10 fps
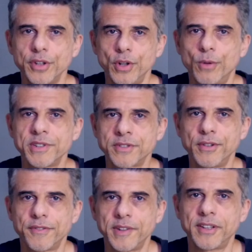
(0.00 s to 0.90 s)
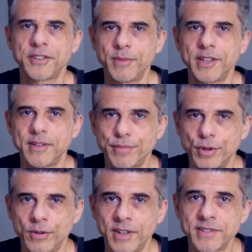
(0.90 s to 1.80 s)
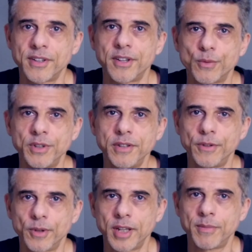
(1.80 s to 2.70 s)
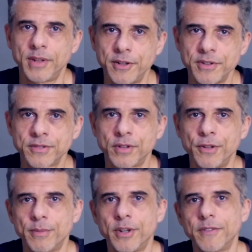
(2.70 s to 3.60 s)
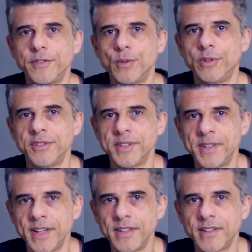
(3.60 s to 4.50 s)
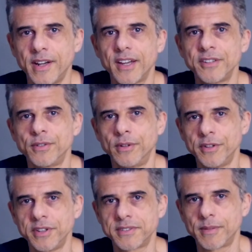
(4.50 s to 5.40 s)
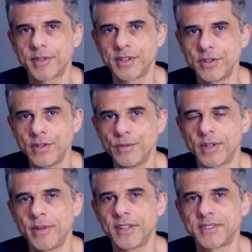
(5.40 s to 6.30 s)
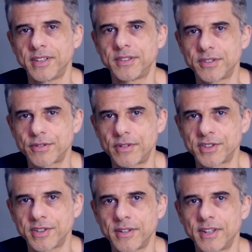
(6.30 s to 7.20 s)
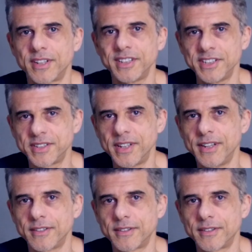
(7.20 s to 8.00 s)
You're always going to feel like you're making progress when your vocabulary is growing by a few words a day and you're learning something new about sentence structure each day.